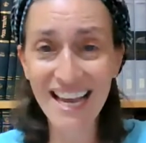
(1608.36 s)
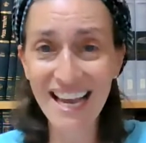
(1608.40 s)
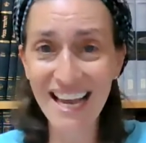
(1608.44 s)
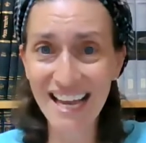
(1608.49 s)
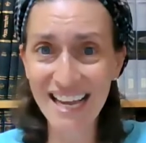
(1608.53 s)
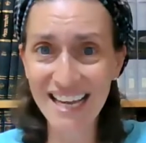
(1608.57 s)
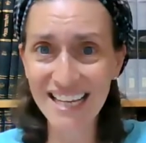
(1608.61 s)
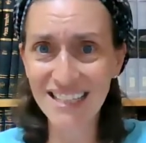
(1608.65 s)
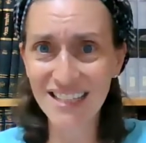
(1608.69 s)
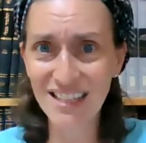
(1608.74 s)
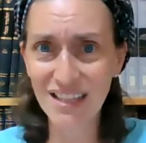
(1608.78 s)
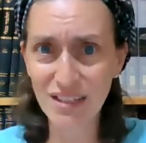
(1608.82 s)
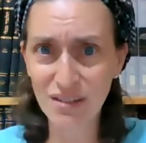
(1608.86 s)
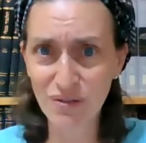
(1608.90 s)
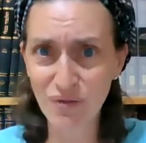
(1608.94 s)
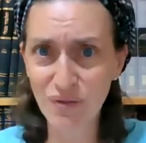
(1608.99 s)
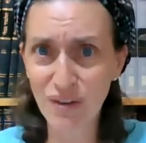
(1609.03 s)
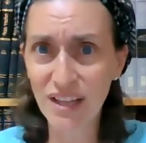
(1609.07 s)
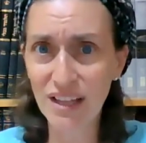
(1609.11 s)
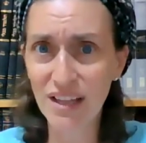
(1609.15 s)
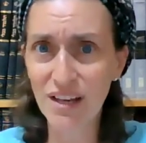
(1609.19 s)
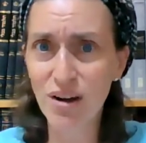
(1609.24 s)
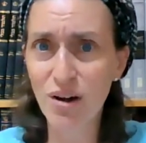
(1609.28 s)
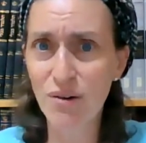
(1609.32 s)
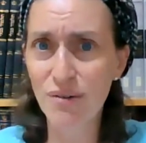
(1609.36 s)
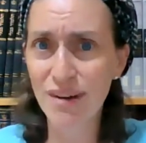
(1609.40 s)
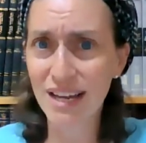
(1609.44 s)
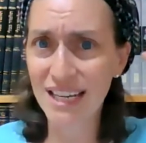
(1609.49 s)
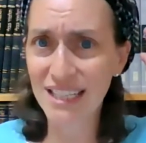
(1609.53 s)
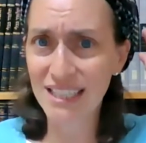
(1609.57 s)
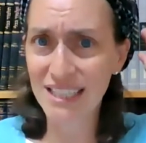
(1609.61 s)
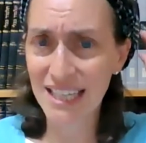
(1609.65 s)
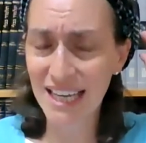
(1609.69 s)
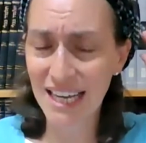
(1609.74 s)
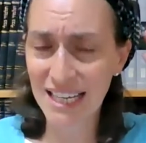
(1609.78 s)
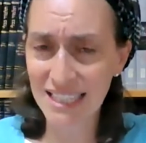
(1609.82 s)
Is the tevilah going
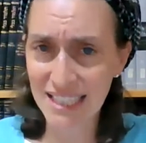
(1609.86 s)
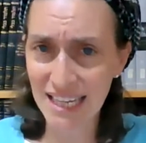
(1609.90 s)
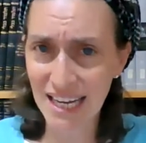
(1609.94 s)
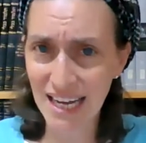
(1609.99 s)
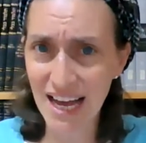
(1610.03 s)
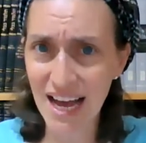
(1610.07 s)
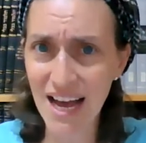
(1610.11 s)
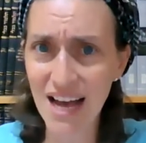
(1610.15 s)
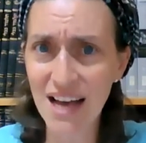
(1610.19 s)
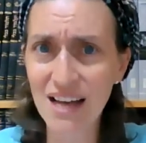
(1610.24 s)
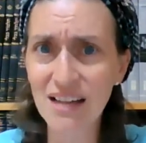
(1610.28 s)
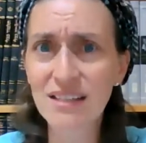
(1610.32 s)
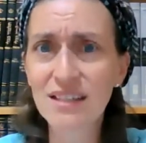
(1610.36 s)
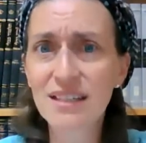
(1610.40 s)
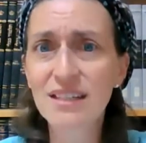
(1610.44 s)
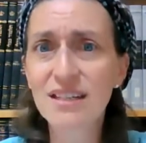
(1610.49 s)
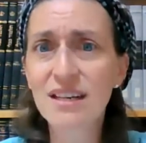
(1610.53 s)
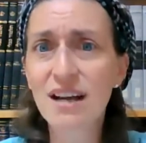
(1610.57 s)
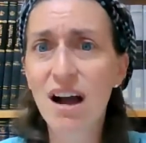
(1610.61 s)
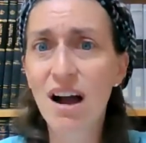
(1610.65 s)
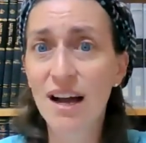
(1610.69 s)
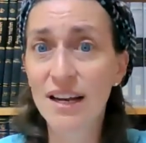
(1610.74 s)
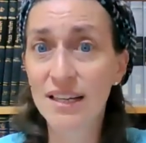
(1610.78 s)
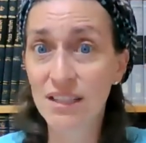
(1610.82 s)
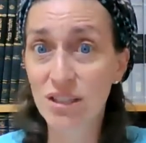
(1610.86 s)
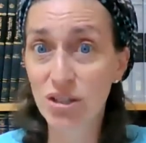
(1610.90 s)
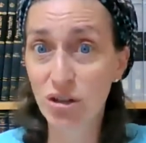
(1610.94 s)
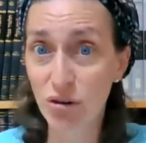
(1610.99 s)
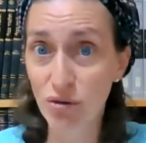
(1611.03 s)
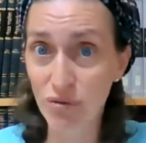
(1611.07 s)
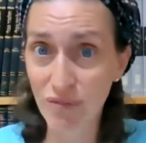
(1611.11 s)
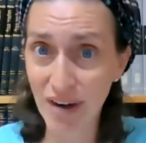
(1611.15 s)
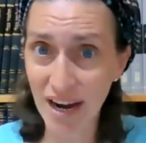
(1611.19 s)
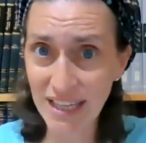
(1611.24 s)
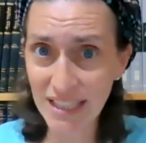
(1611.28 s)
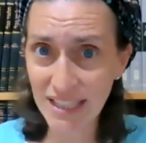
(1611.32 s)
into the azara on a
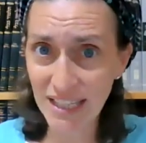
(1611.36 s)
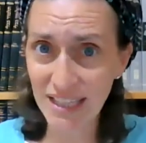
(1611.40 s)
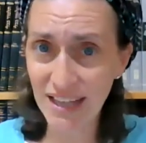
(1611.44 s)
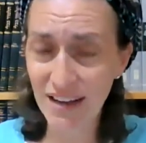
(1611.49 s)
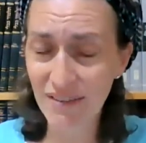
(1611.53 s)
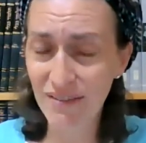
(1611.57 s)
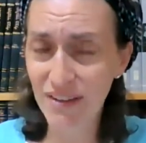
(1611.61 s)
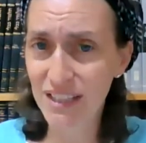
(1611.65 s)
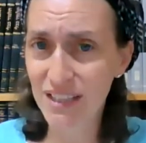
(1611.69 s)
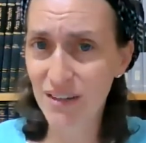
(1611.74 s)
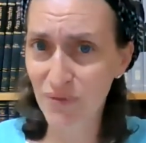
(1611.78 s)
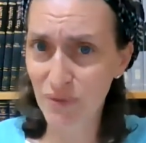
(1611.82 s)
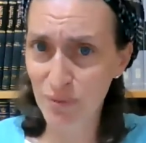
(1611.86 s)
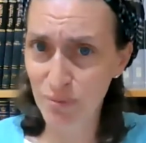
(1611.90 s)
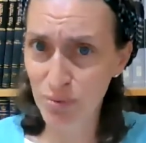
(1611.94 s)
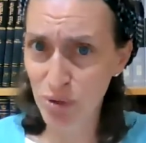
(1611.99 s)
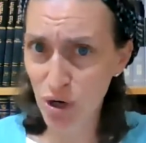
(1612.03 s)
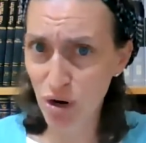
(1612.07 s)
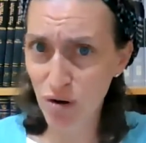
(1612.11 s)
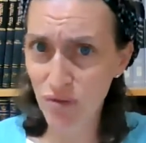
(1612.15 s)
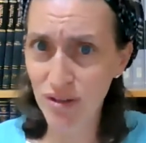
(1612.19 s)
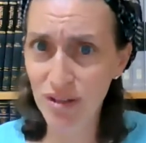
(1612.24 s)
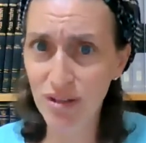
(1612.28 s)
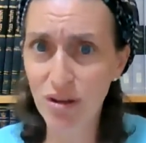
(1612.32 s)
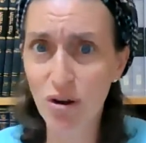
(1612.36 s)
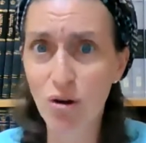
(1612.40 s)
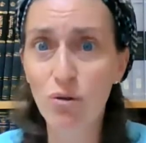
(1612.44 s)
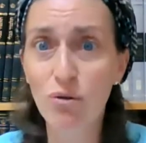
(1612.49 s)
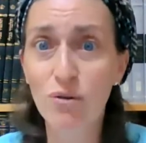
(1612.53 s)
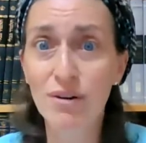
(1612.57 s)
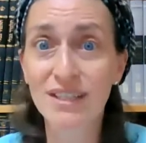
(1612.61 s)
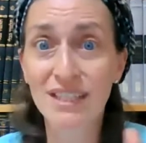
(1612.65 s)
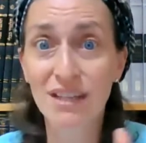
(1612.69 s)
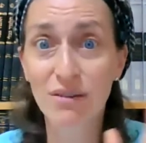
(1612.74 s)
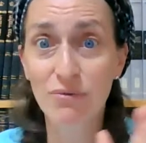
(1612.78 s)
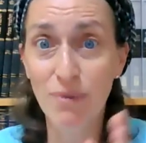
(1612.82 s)
doraita level? Is it from Torah law
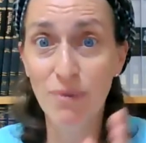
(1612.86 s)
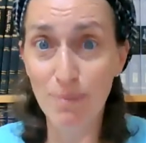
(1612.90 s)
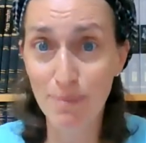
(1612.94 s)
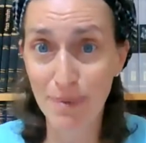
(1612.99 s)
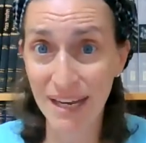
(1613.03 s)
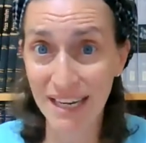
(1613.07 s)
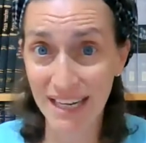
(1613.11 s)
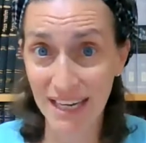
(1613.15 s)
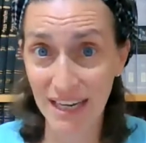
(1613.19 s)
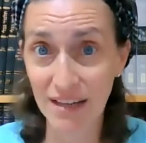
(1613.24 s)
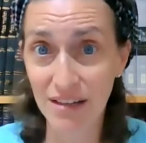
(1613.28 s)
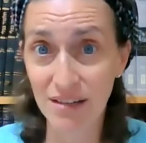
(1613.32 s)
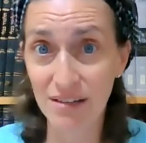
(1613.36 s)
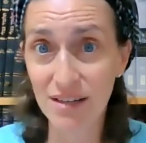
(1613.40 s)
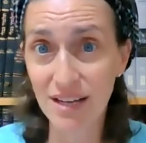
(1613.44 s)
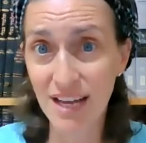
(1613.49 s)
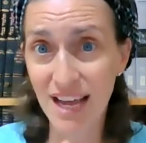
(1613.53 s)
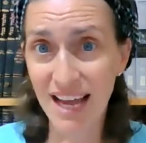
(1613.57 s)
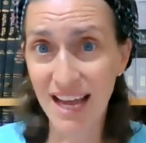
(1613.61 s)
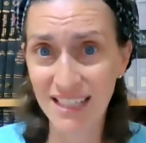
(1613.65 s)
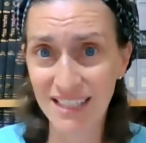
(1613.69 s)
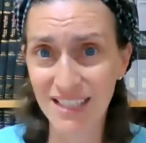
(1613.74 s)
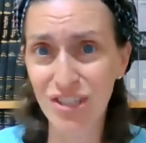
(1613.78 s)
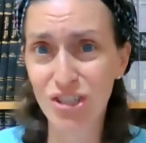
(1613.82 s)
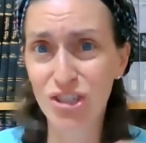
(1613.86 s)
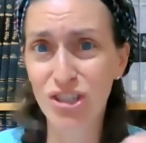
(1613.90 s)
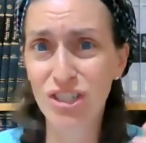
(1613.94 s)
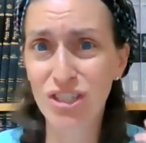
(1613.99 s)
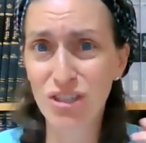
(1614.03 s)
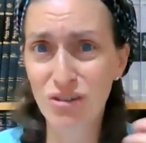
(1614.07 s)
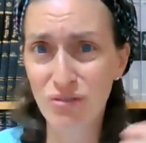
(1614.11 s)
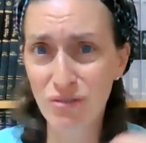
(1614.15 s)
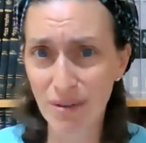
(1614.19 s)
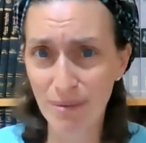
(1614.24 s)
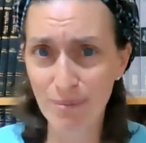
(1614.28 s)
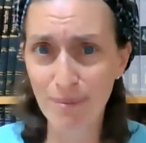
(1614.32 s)
or is it rabbinic? And is it
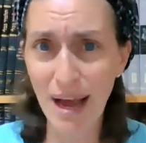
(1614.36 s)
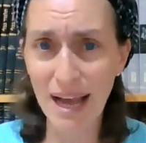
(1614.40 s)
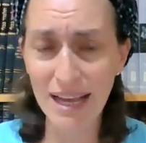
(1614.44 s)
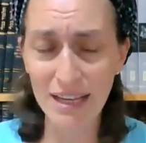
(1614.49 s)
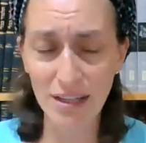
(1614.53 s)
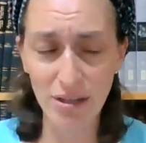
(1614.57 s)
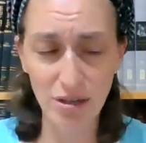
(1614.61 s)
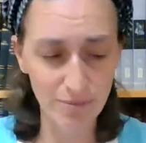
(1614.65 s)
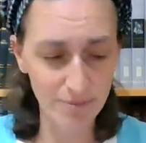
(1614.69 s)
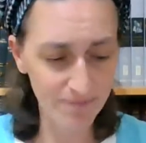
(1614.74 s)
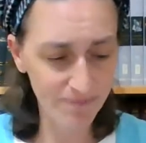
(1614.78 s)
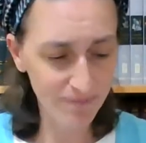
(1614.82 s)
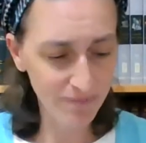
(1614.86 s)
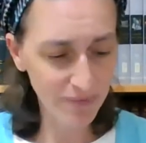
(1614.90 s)
just to remind you?